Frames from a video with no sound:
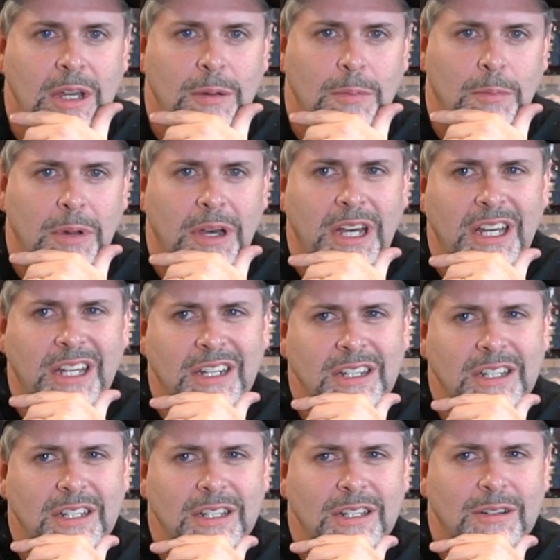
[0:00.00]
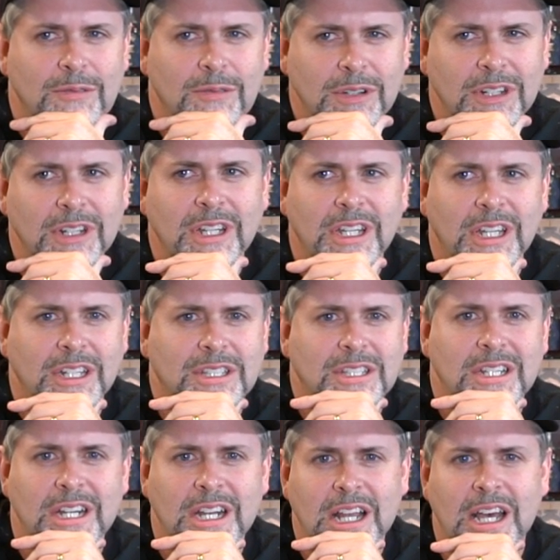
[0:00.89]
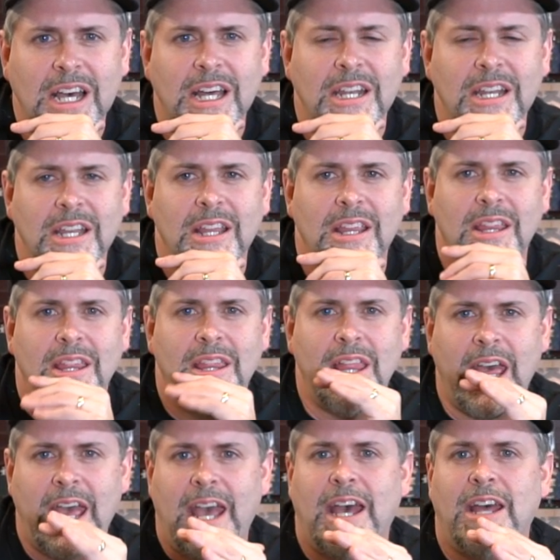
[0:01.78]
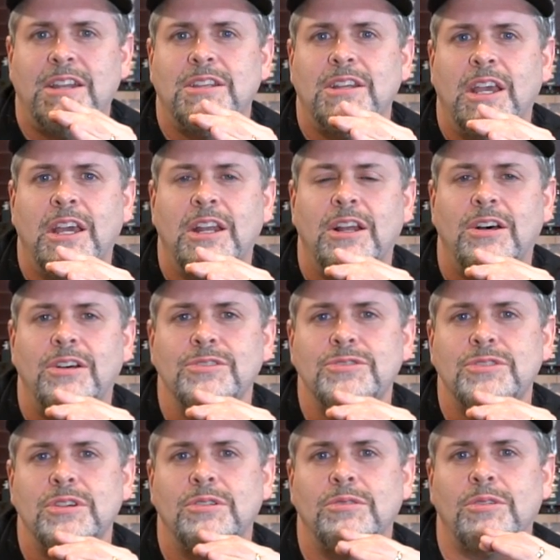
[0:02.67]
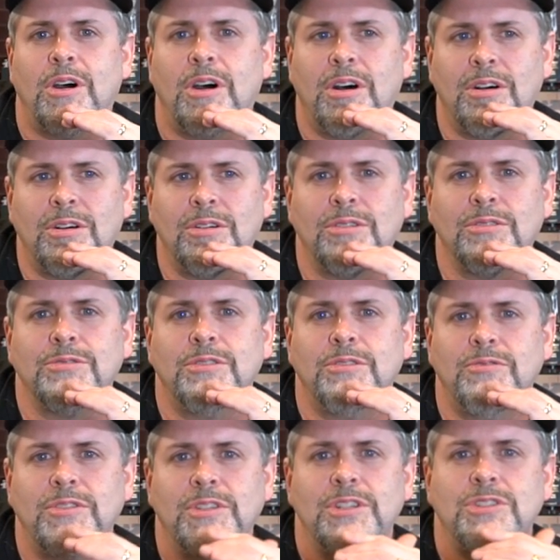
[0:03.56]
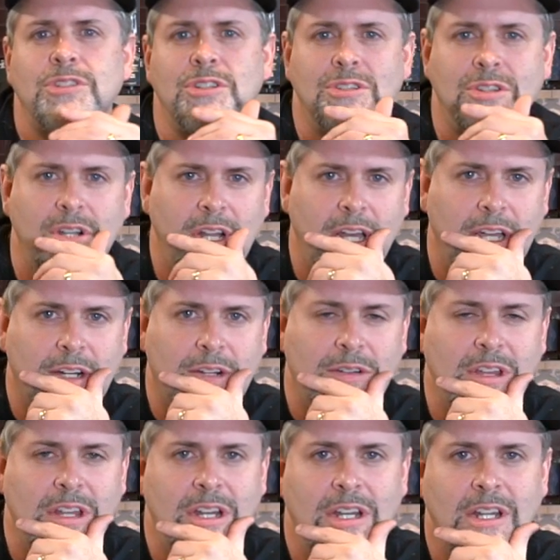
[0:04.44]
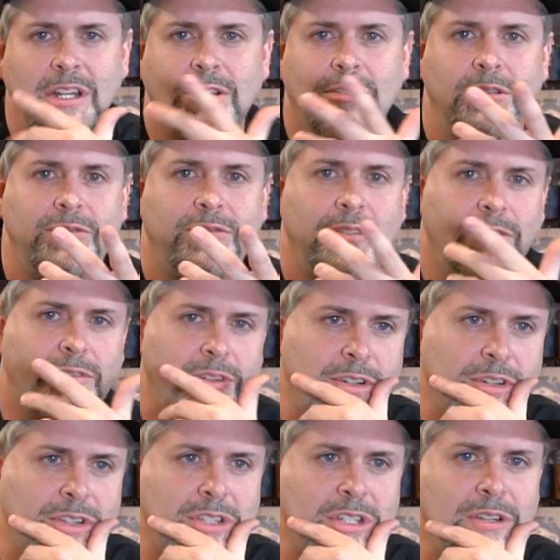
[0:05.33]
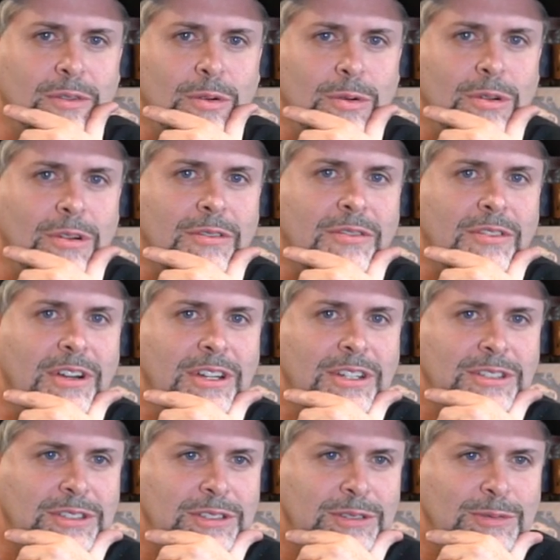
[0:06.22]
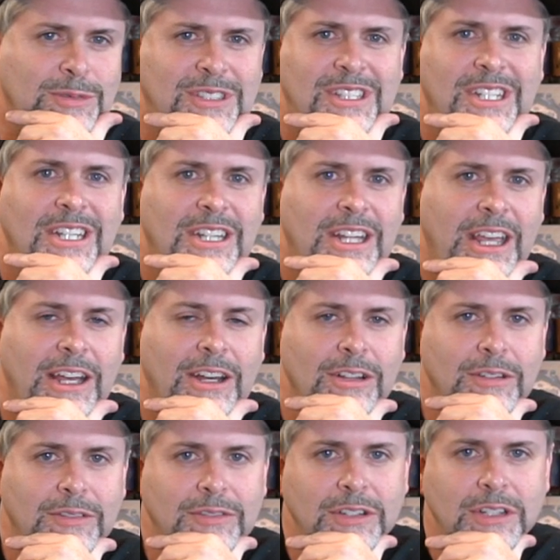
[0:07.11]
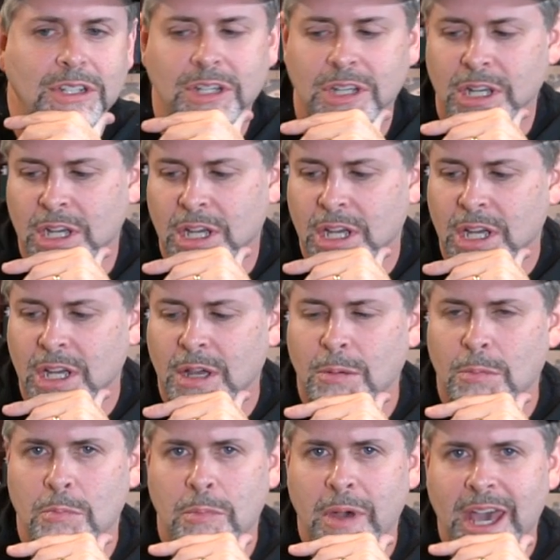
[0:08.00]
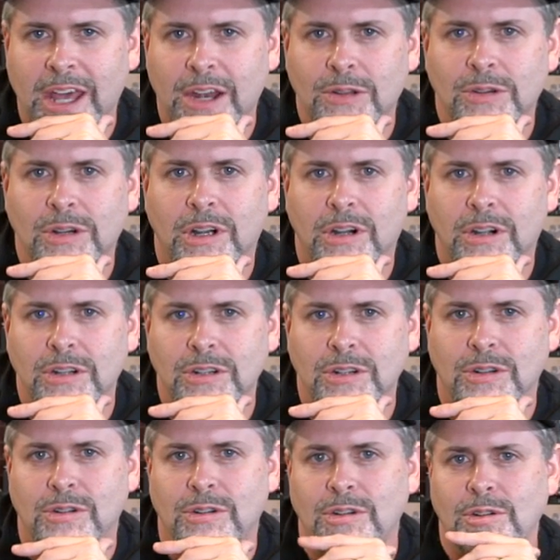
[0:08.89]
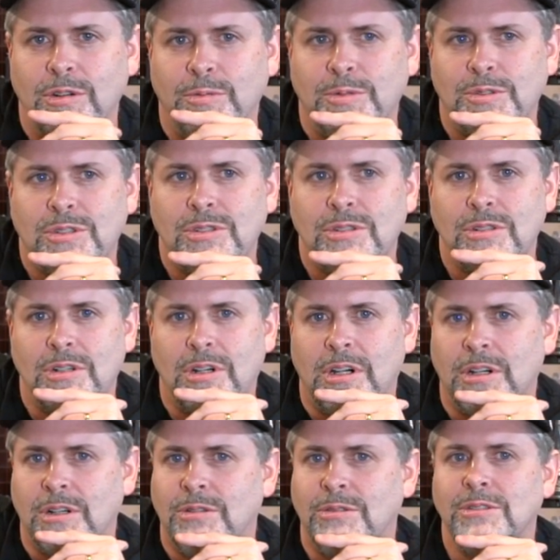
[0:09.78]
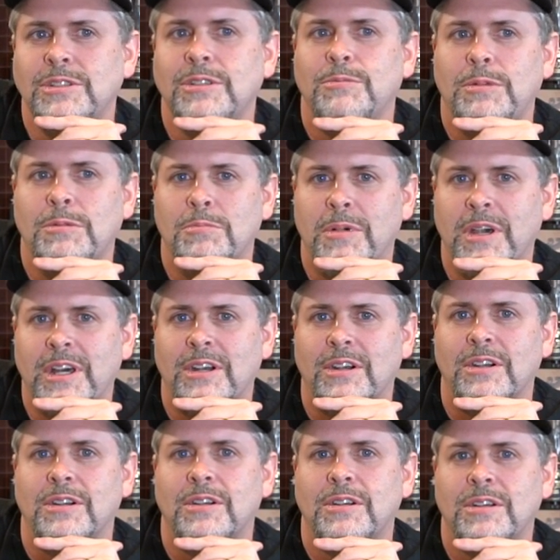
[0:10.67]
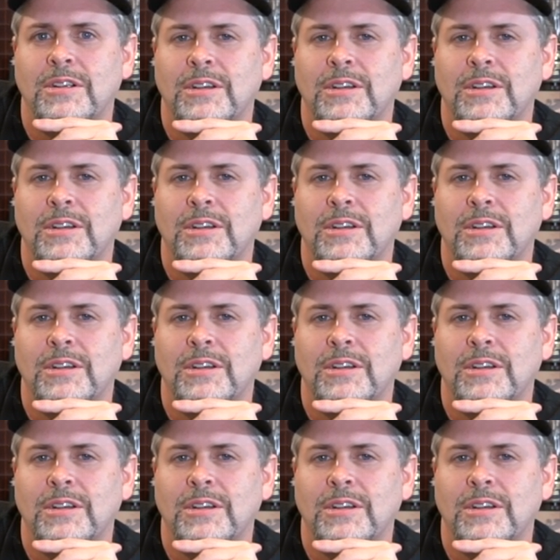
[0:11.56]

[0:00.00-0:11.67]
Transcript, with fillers: But really, it's not that. And also, all divisions are not created equal. If you've heard the Civil War phrase, and you'll see in the elephant, battle-hardened troops are going to be better